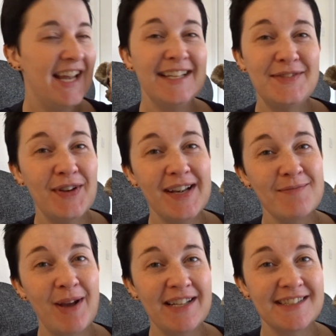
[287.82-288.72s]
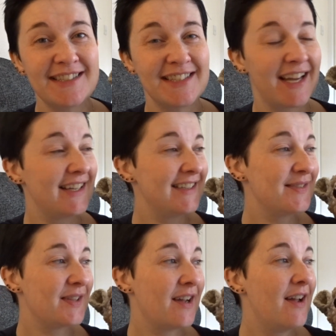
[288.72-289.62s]
He's feeling better today.
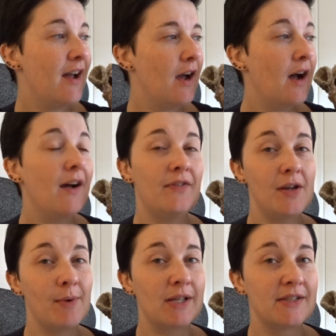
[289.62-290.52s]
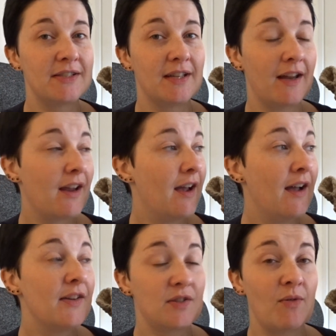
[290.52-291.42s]
He was like, I'm feeling better today,
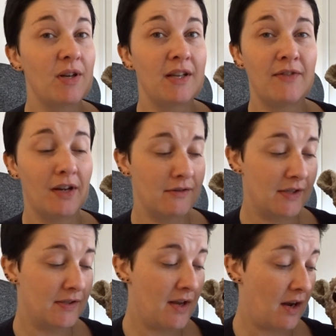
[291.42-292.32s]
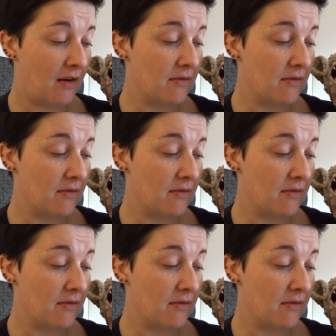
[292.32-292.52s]
so I'm going to give you loads of stick.